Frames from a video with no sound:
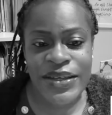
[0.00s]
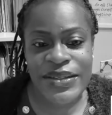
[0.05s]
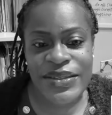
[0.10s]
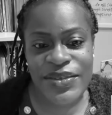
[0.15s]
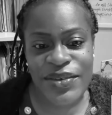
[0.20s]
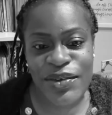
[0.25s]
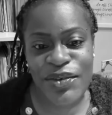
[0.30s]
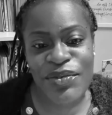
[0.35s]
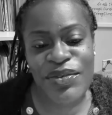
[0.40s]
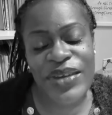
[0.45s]

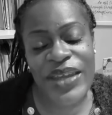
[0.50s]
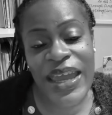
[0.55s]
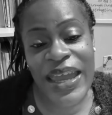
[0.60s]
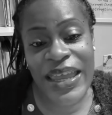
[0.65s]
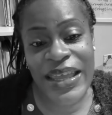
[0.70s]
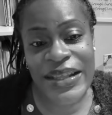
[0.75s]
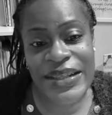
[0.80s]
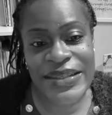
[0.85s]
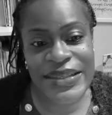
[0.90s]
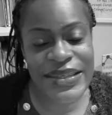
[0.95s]
to
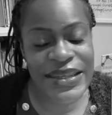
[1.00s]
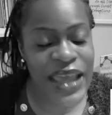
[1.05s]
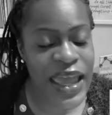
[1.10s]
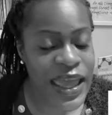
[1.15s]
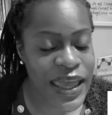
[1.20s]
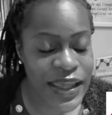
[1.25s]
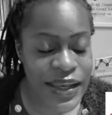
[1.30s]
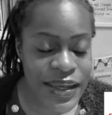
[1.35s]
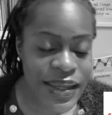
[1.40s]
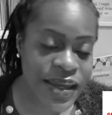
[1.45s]
create
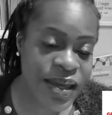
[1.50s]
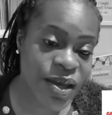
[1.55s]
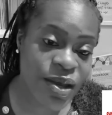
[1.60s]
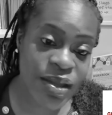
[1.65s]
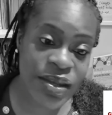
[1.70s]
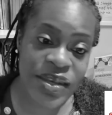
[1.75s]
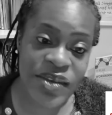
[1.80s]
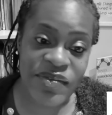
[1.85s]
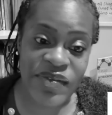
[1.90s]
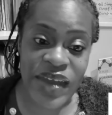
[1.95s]
any
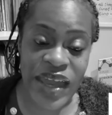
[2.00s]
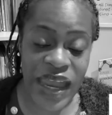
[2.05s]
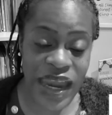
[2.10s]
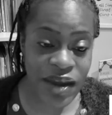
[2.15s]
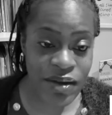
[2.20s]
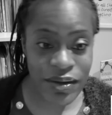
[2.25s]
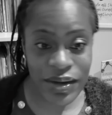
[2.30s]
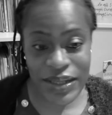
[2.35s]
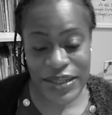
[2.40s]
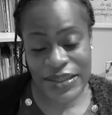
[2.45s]
kind of
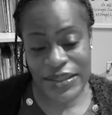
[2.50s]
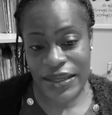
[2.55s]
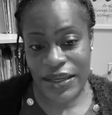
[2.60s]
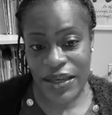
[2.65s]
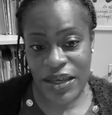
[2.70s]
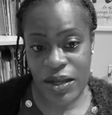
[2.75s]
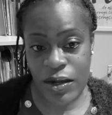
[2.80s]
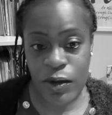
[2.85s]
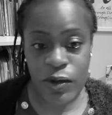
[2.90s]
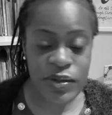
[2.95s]
character